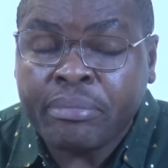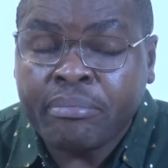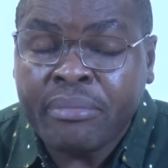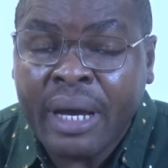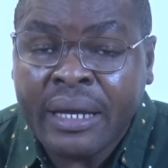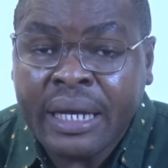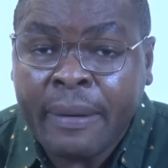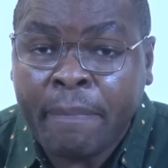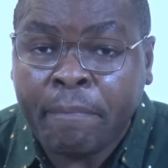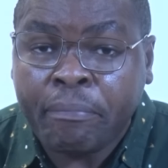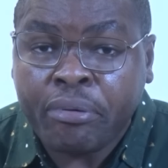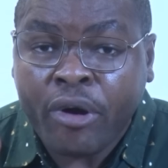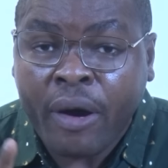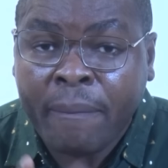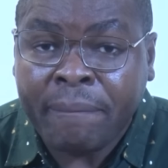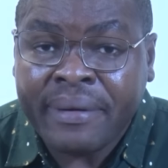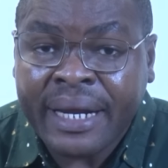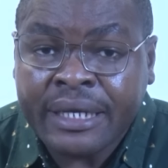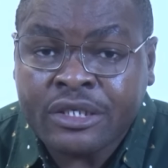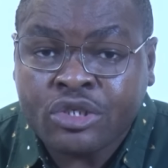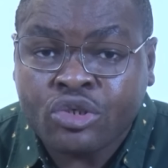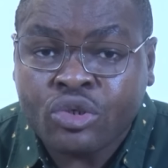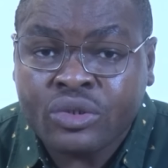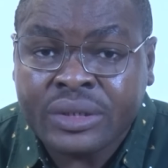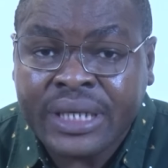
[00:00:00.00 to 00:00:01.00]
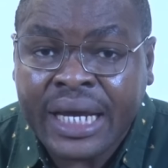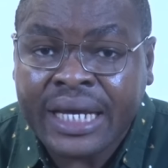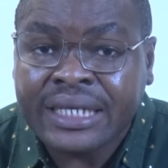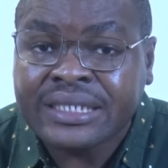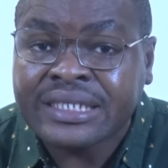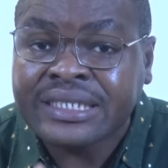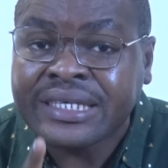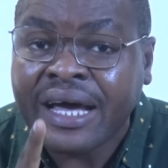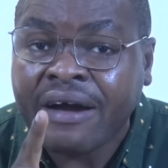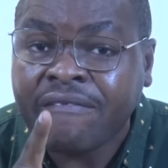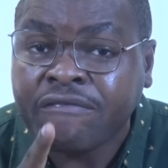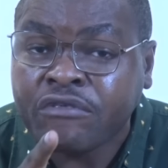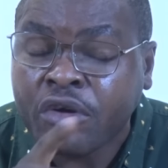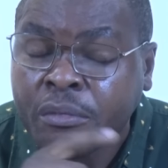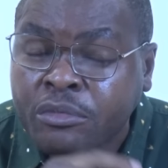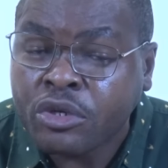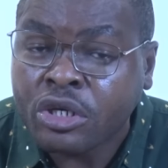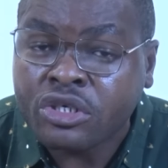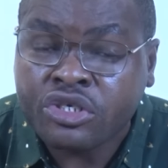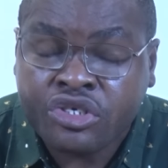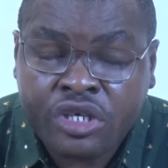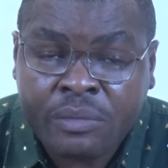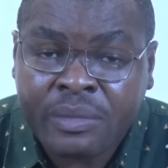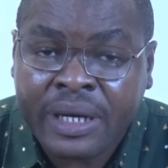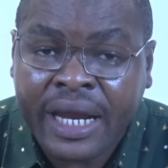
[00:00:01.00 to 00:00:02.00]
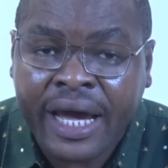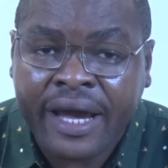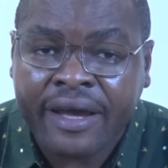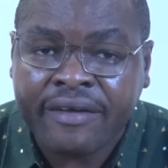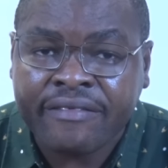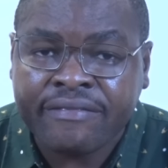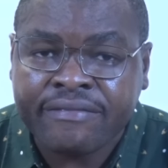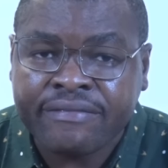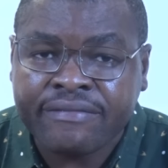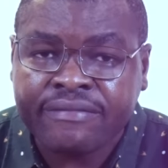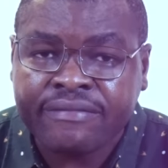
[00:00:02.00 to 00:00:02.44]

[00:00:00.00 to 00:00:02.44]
Many problems today start from your dream life.